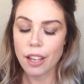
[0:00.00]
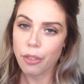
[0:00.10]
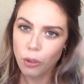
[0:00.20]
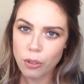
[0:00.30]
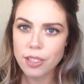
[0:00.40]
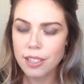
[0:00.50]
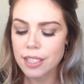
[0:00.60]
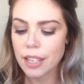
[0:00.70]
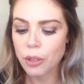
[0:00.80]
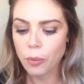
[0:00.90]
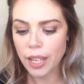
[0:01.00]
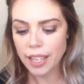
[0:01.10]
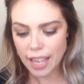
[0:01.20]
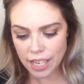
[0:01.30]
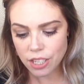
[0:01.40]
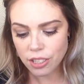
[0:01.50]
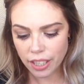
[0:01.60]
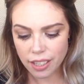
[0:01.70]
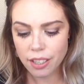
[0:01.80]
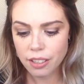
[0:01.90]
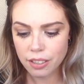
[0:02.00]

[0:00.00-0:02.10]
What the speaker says: Thoughts is another way. And it like,